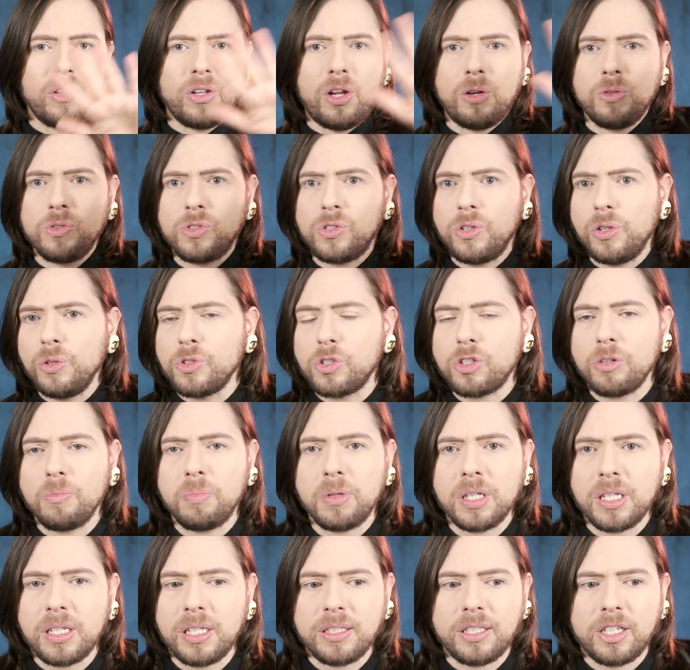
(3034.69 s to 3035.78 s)
lose
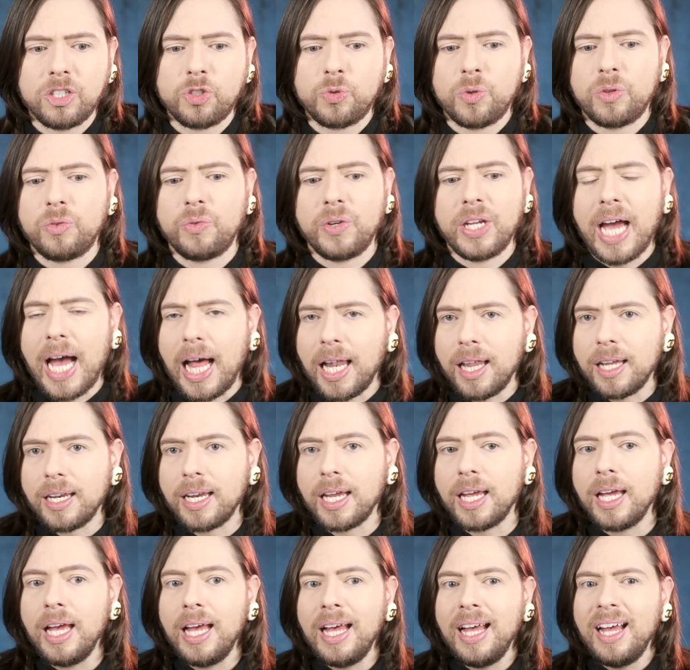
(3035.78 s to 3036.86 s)
completely touch with
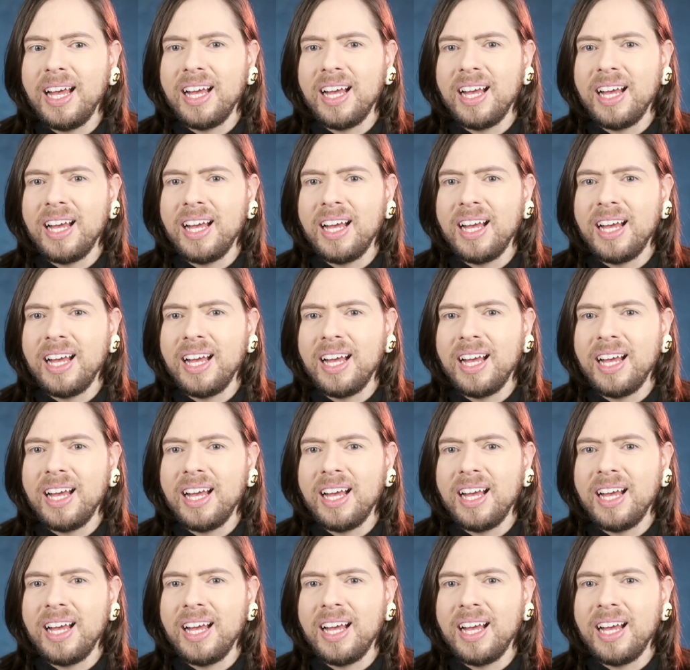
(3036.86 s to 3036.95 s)
reality.